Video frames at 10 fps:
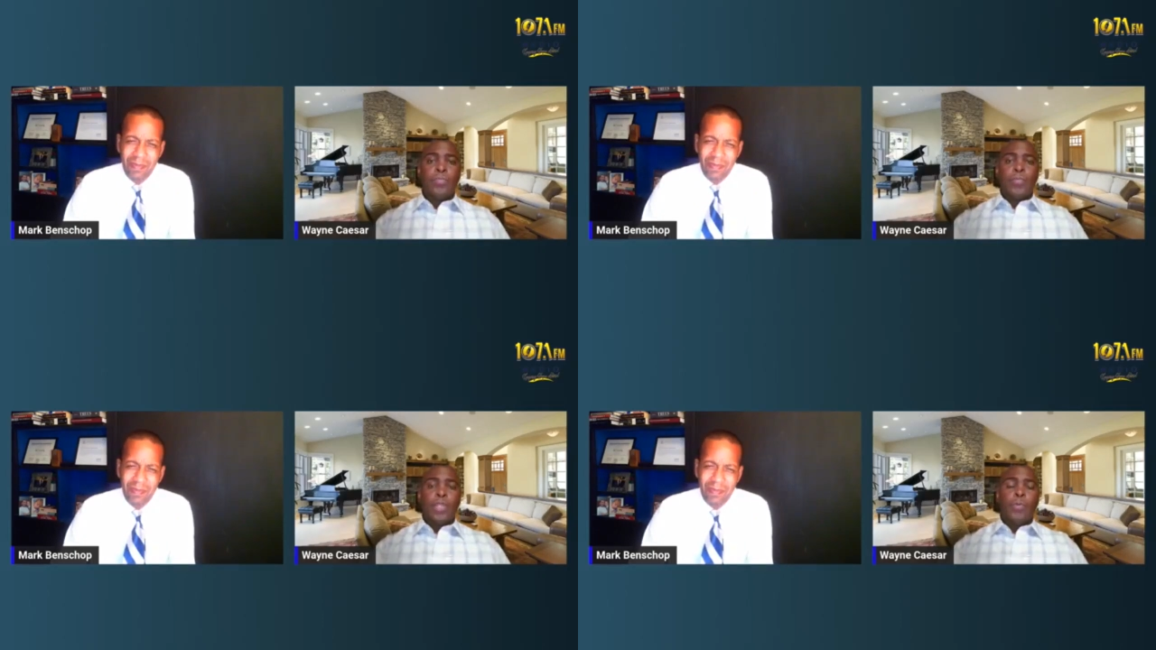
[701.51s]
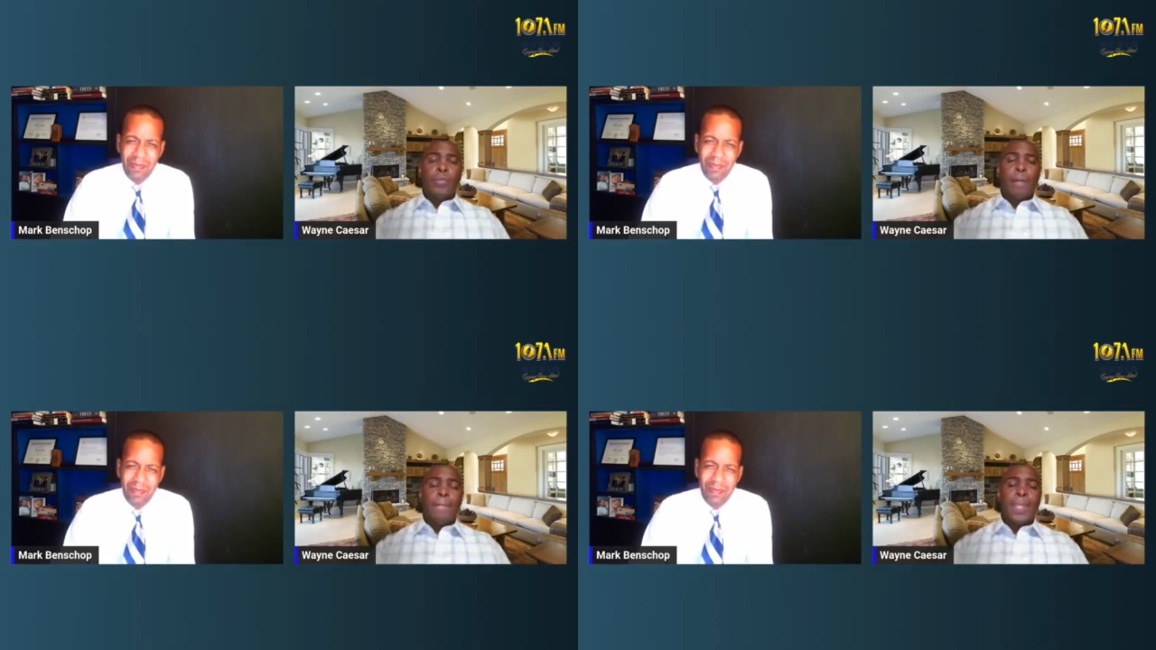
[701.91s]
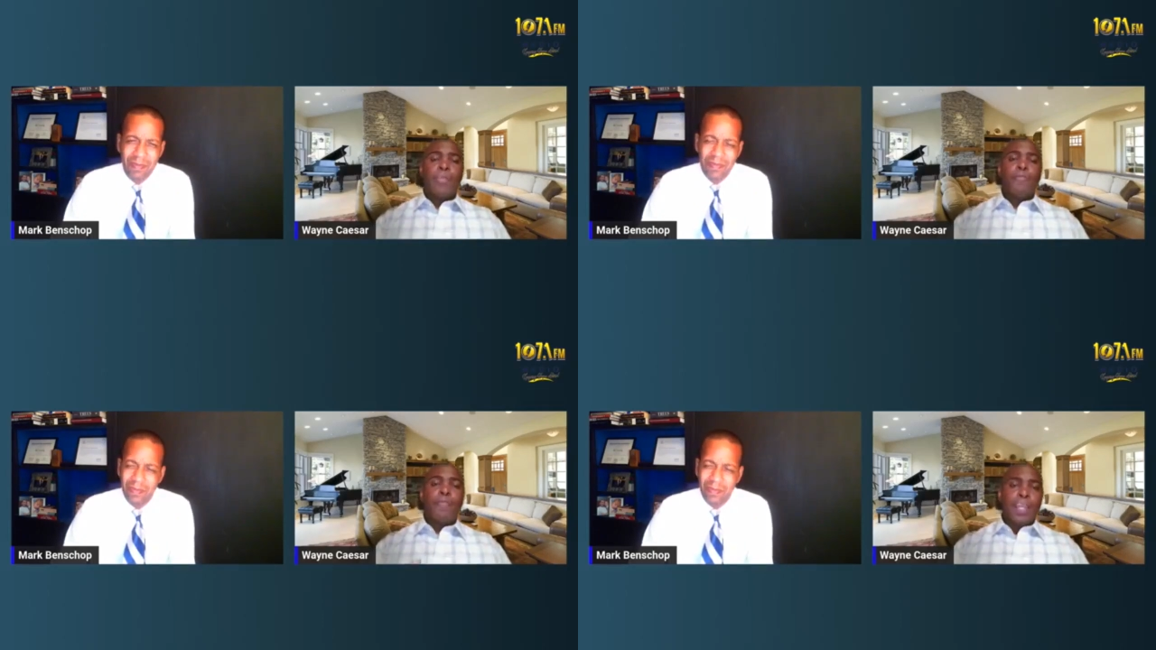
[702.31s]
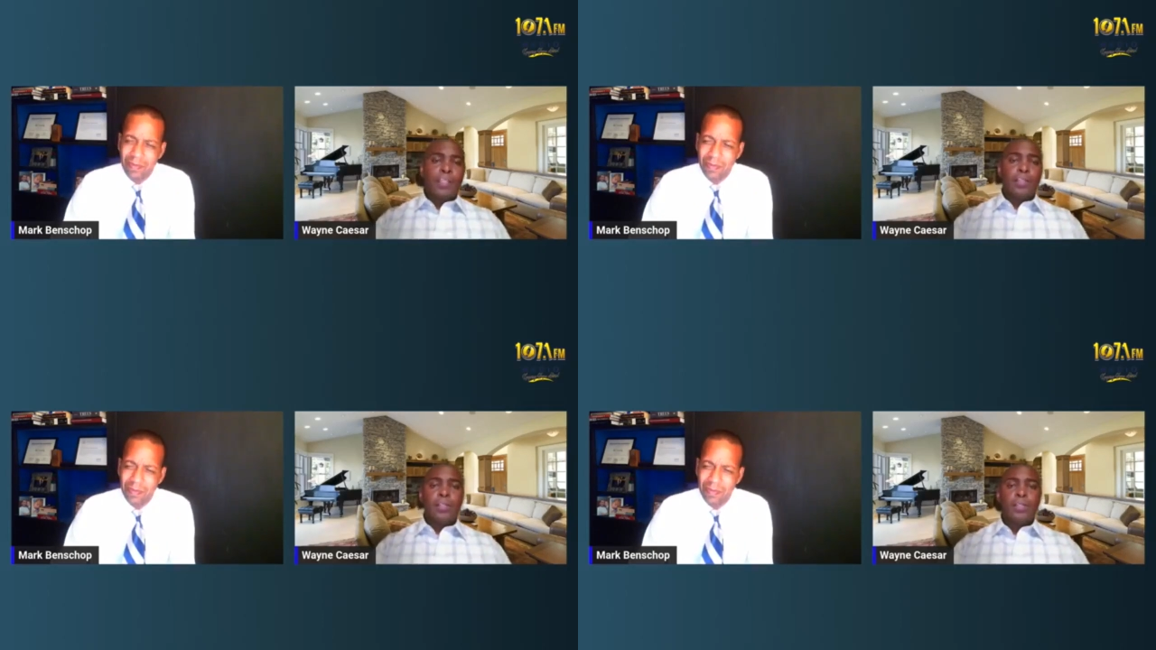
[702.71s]
Speaker 1: there was a big
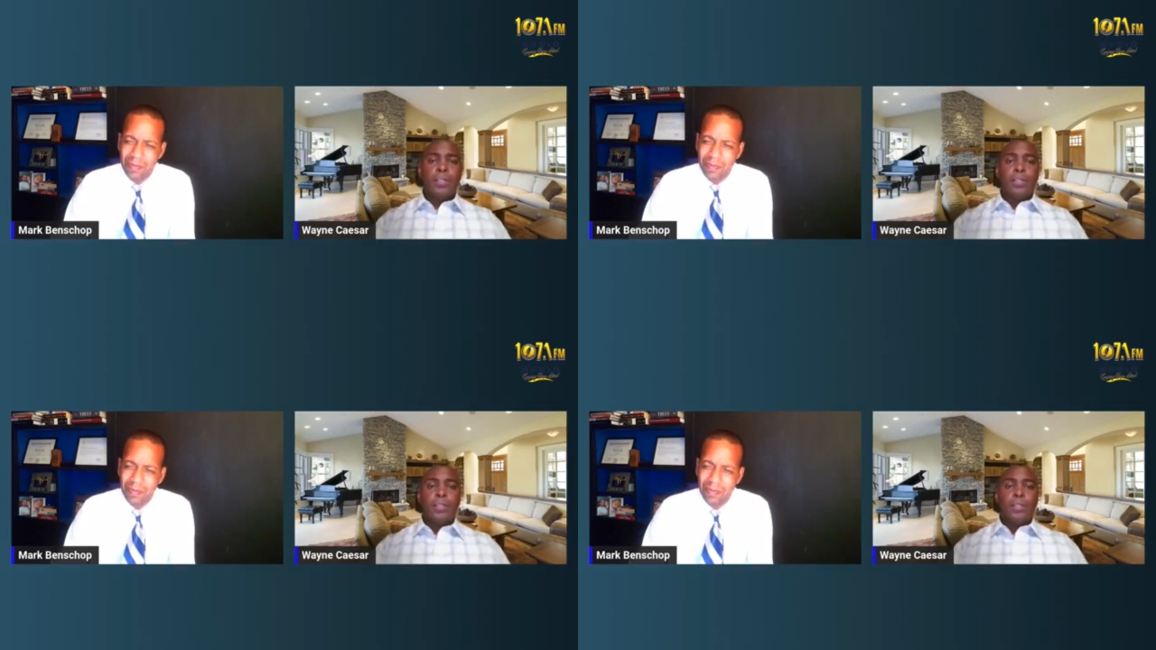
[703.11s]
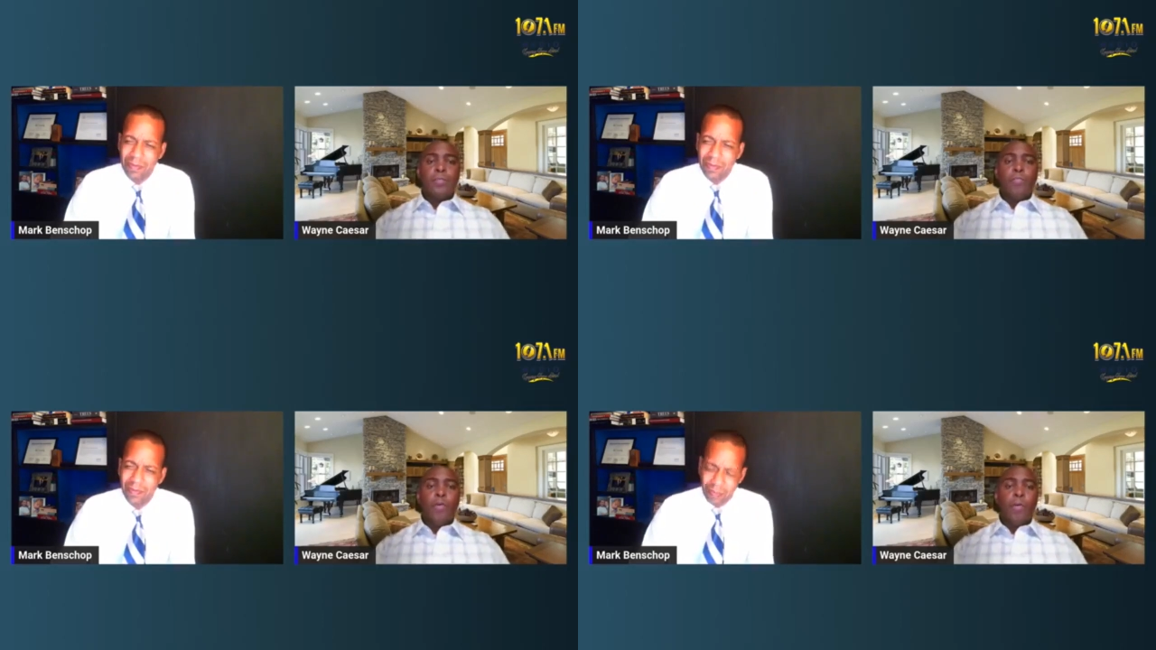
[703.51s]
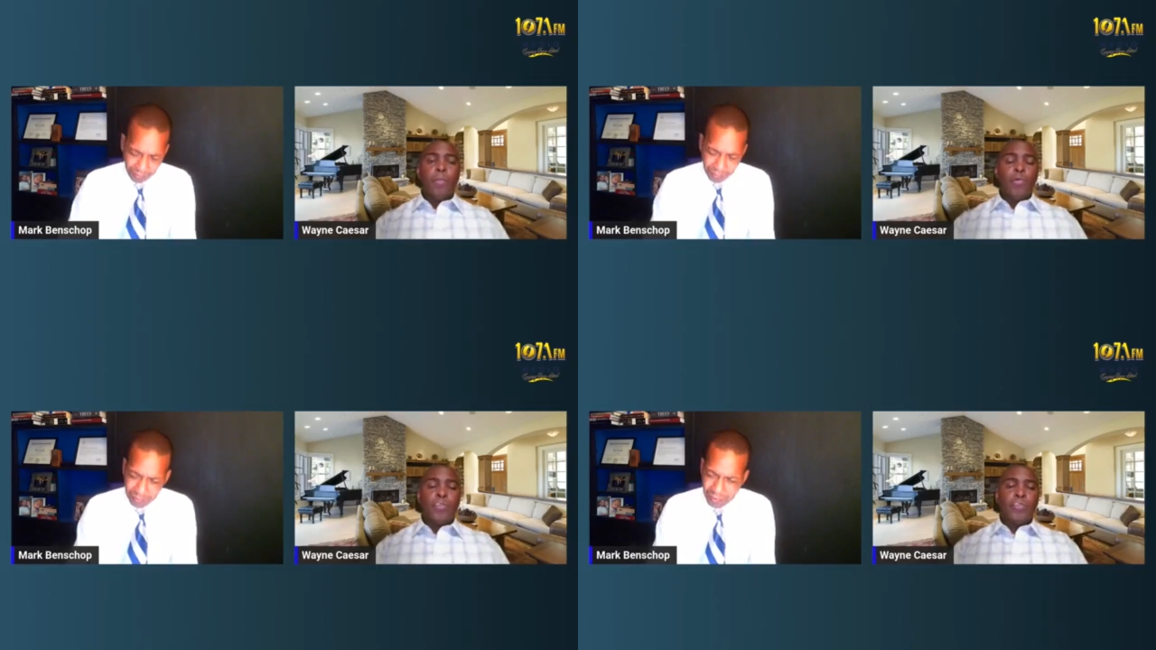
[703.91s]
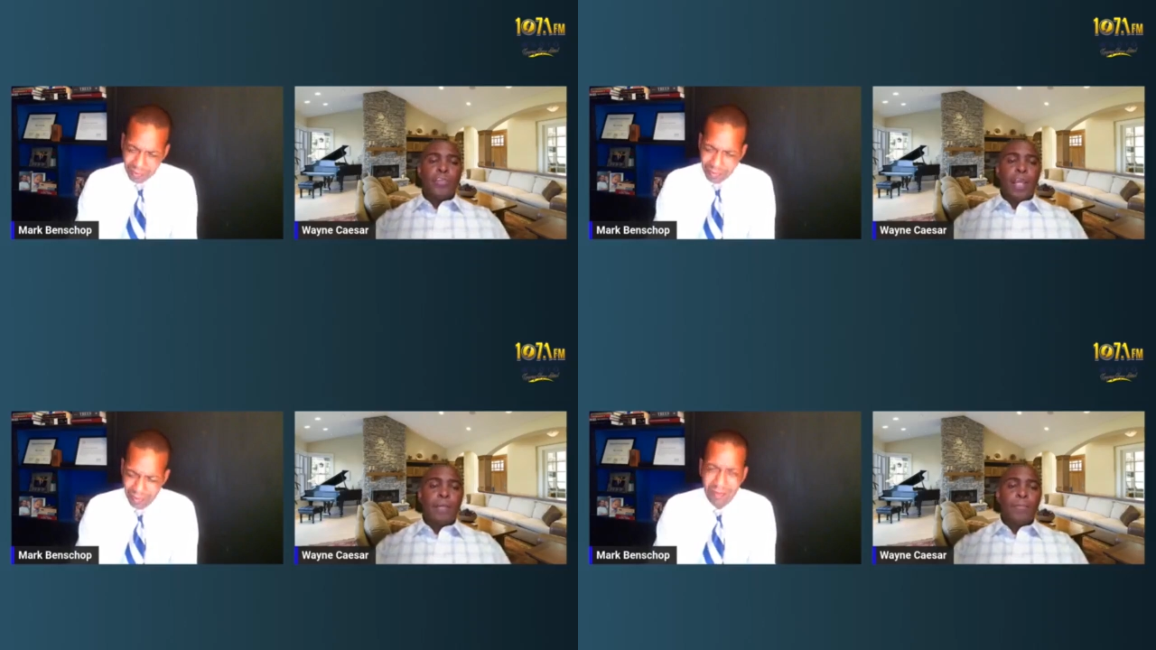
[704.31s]
fight for Moses
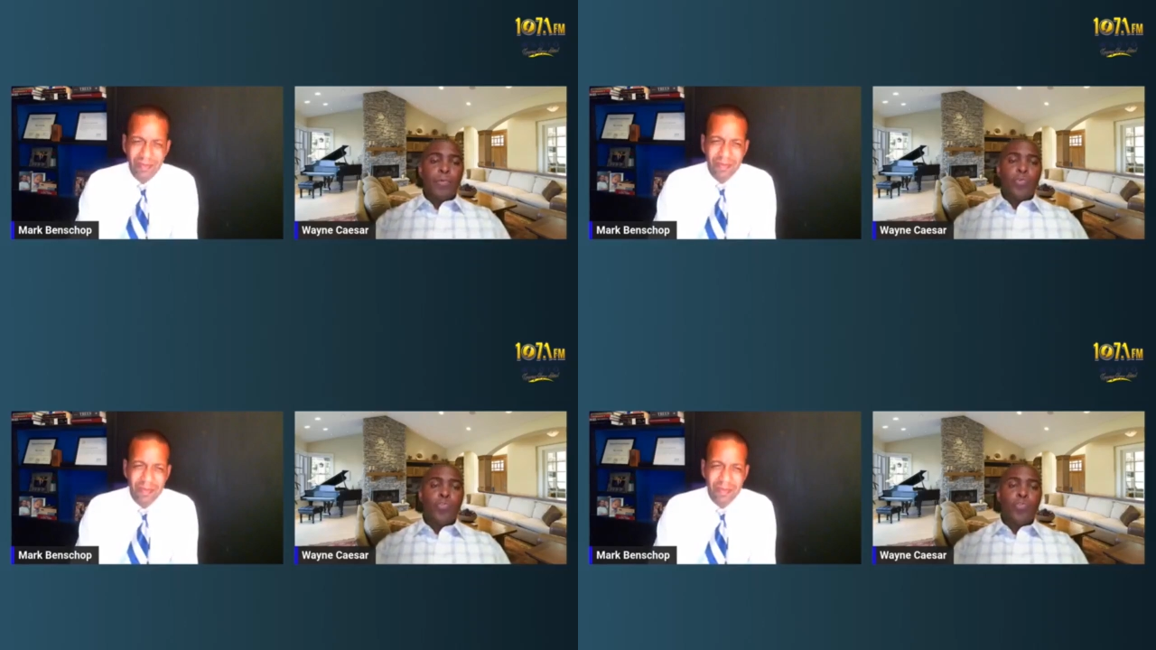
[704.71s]
Nagamootoo